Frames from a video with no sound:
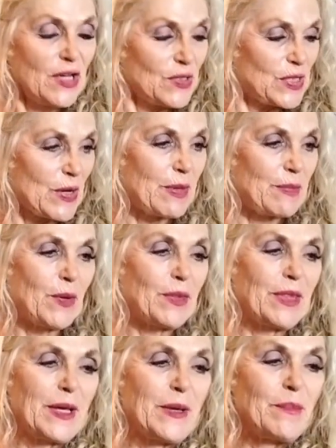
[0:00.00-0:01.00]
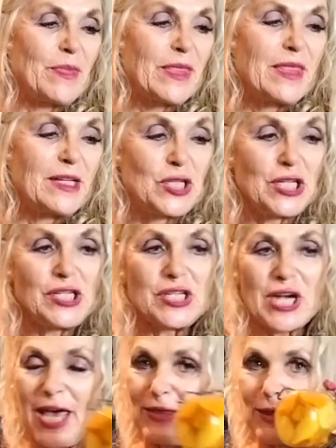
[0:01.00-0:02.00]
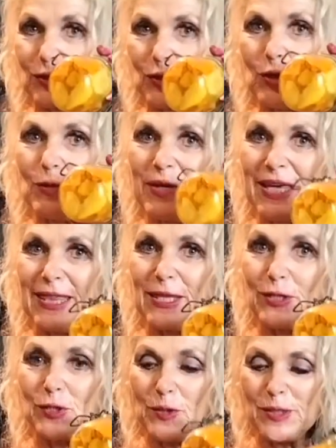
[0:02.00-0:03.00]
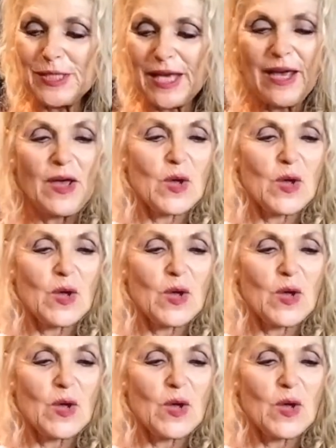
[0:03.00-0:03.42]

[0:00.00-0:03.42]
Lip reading: So we put the ginger and the turmeric in the juicer